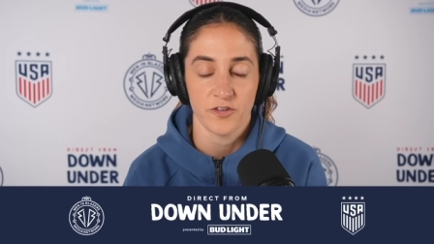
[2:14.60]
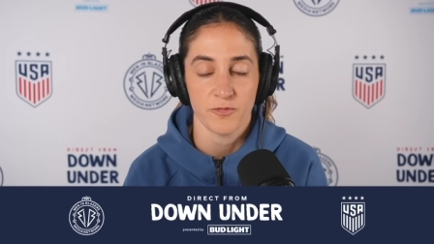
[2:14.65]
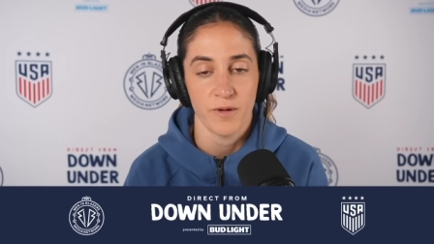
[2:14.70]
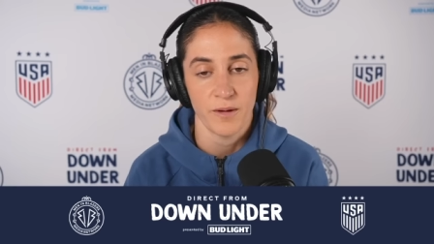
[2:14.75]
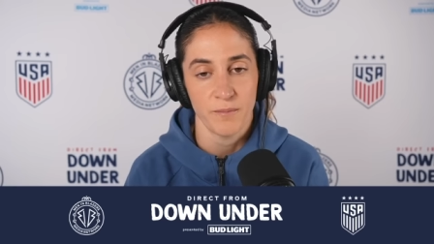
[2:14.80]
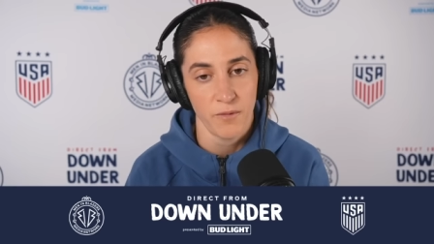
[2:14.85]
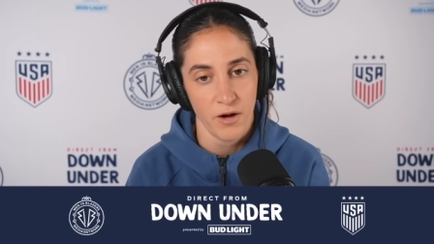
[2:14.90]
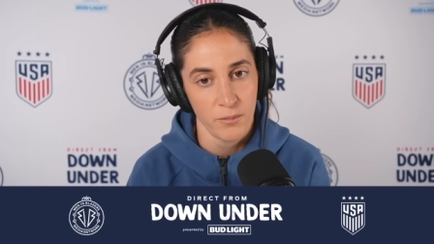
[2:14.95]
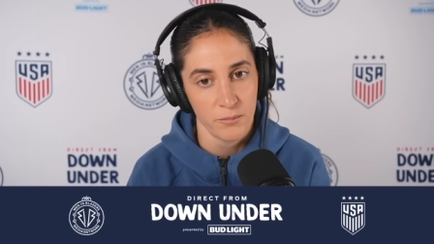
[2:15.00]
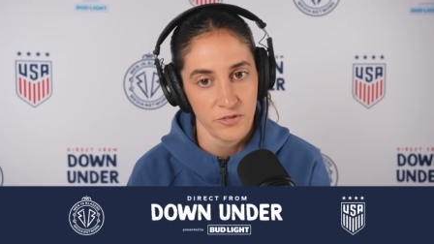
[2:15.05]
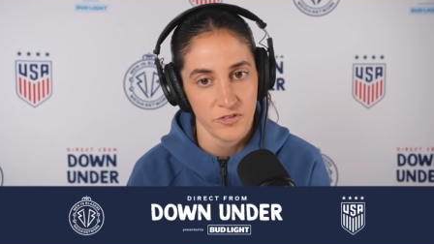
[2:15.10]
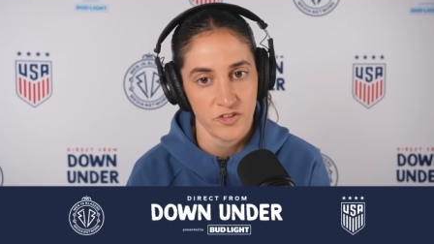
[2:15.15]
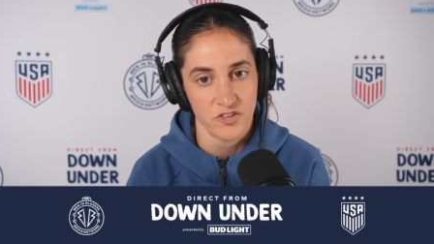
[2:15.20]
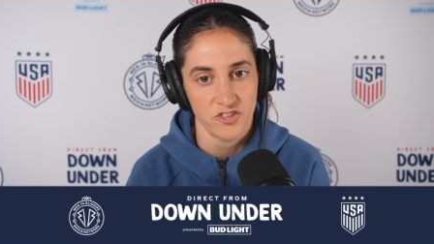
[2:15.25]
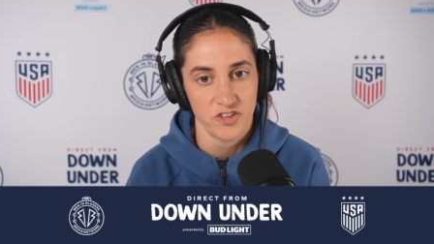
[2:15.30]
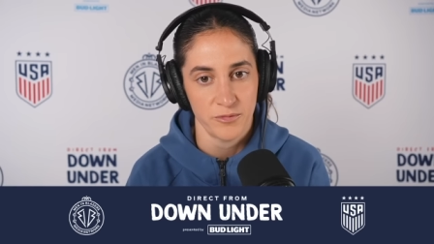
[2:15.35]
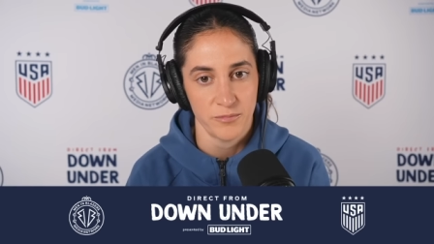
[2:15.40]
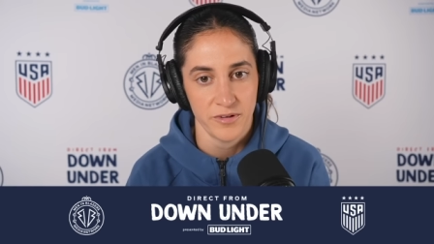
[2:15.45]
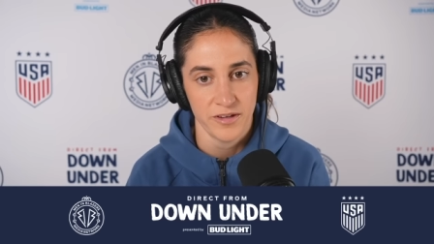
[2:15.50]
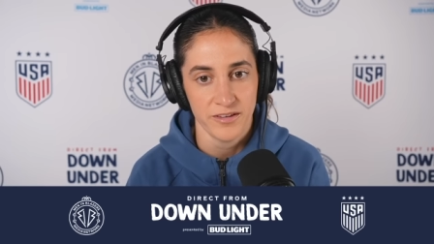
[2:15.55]
My mom was a
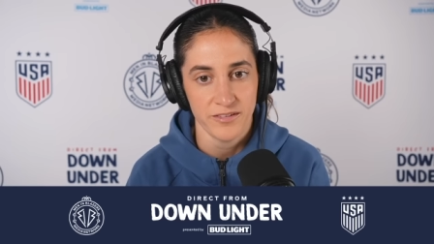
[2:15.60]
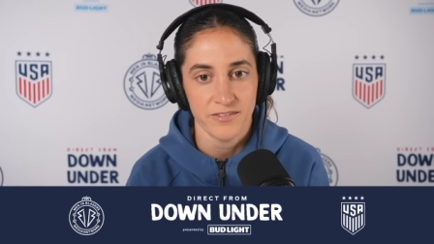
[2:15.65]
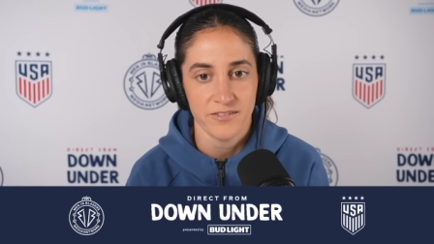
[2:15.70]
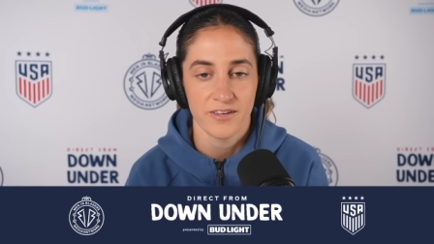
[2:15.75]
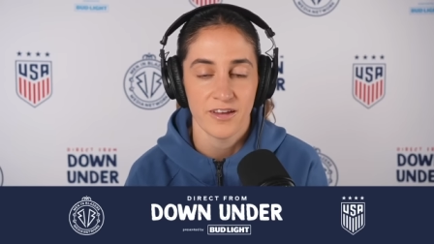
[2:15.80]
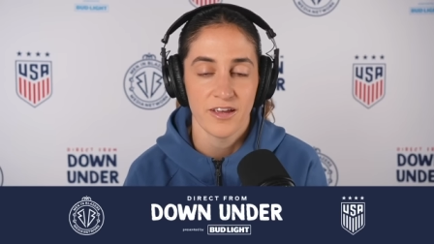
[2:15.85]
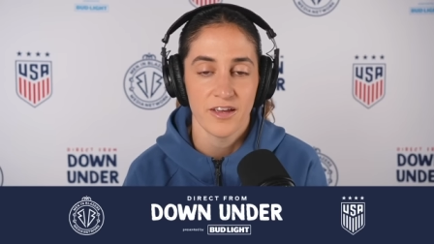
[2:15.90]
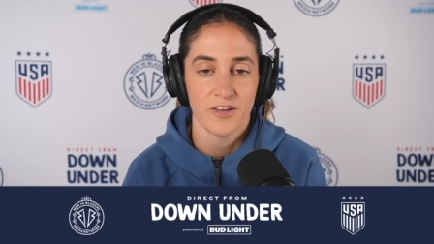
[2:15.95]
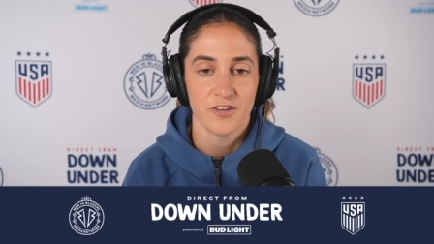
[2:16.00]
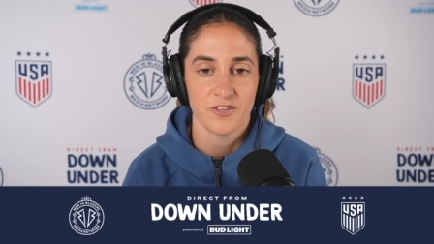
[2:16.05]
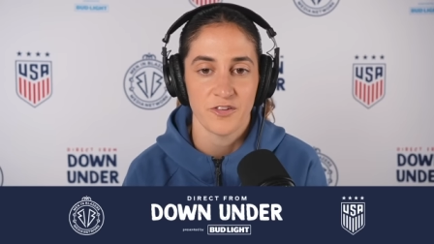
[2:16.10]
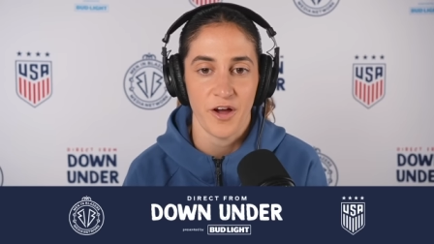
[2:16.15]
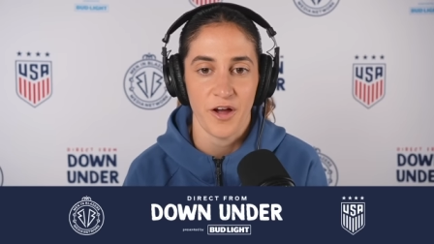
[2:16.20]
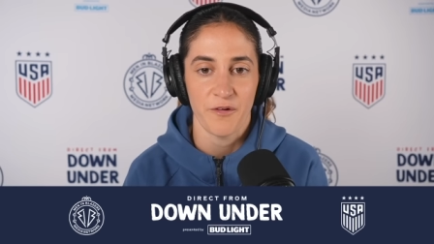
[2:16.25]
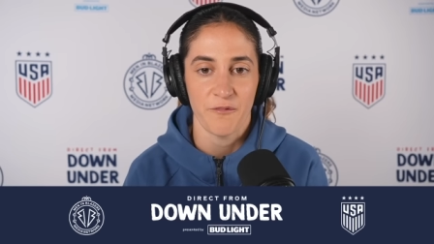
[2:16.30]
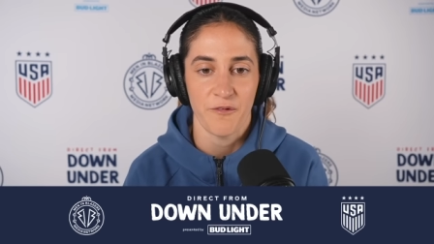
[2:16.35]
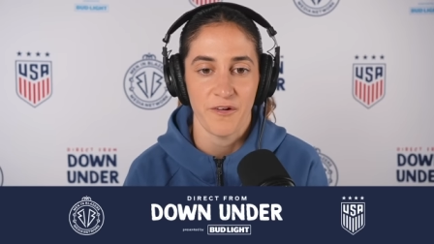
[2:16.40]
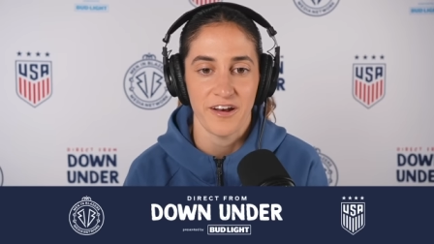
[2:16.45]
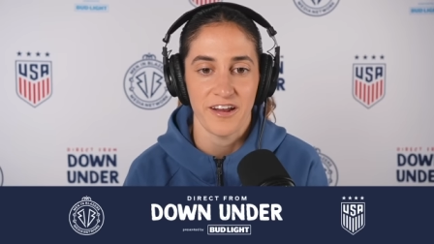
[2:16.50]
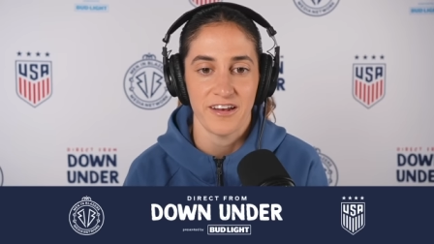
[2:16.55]
gymnast, so I
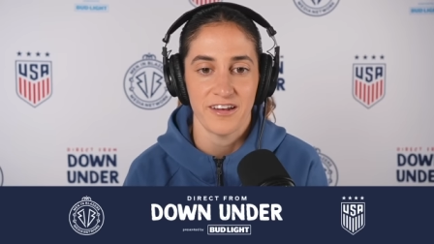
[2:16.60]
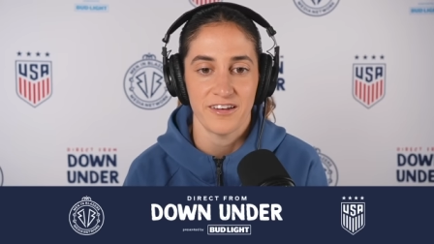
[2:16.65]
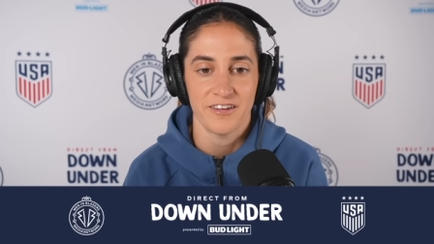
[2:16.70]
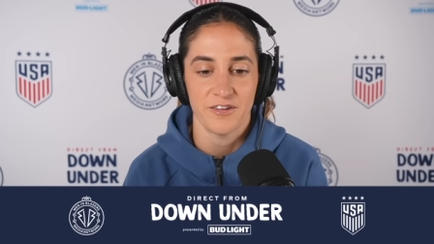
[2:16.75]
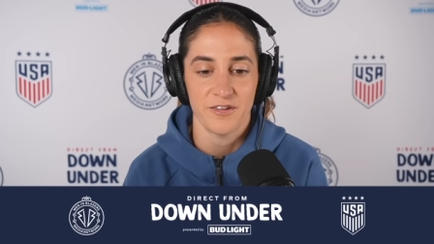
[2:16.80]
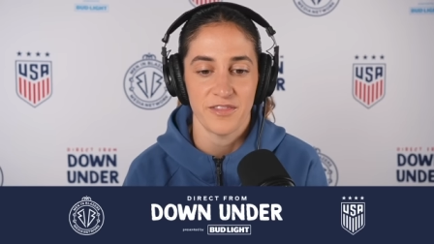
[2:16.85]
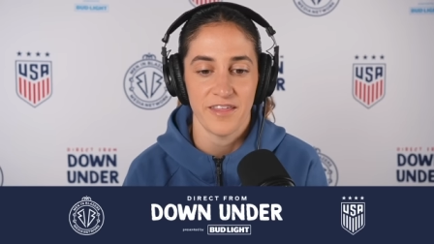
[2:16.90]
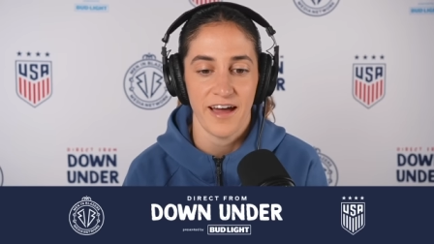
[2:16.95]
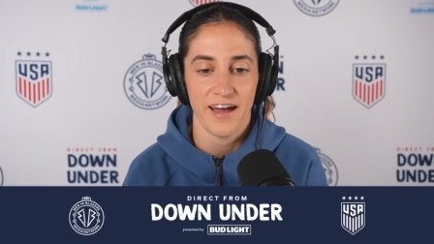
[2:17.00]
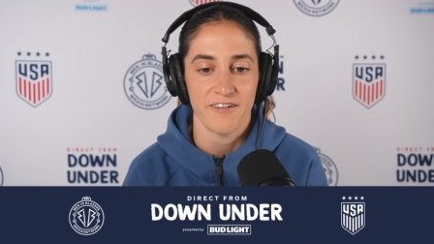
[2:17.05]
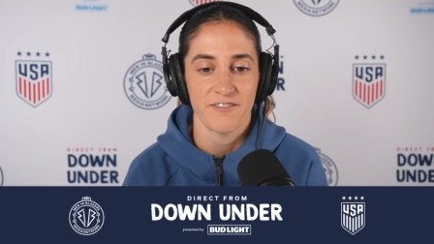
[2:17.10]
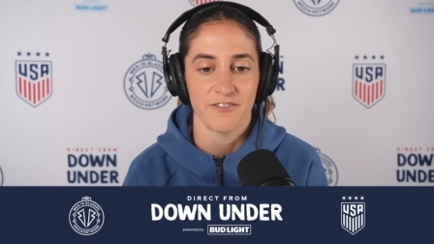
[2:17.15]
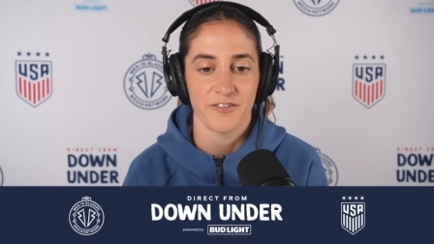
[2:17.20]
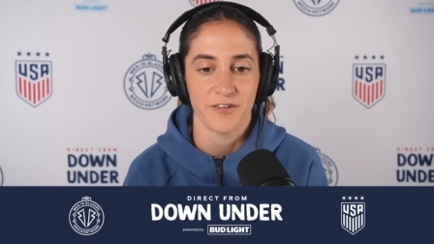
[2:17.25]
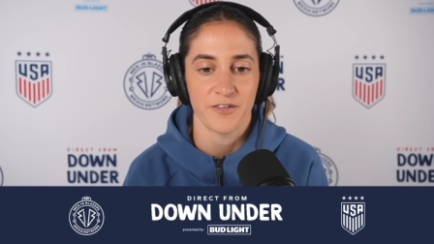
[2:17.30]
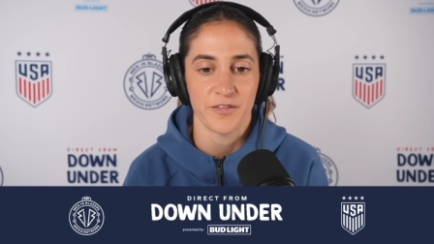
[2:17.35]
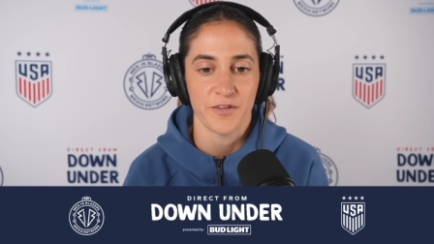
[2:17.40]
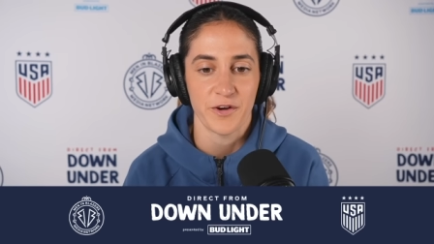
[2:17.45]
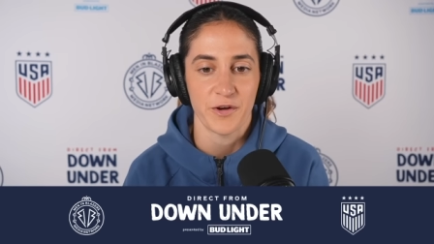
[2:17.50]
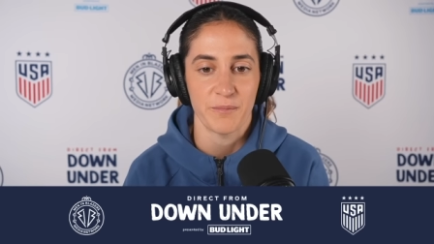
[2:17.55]
wanted to do that for
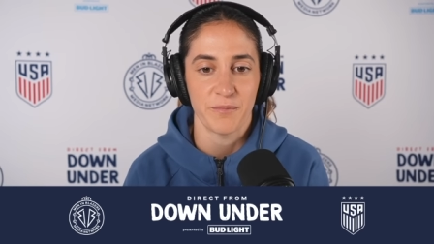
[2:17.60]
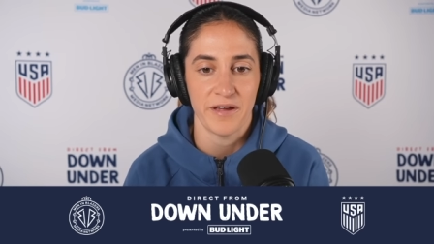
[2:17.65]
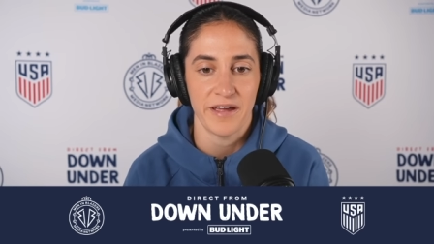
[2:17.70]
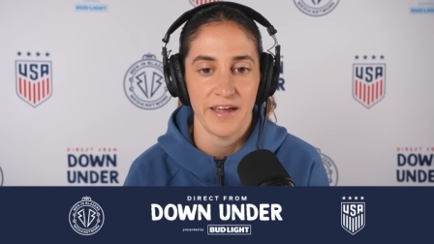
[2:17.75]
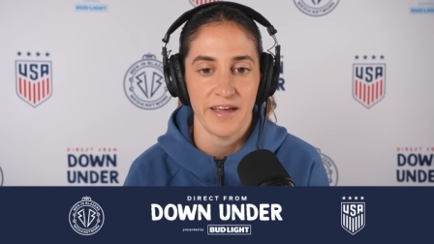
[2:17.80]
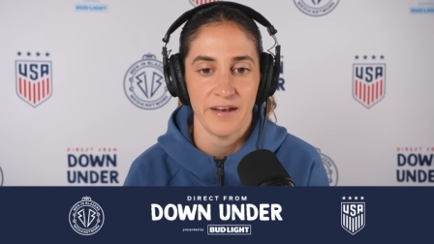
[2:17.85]
a little bit,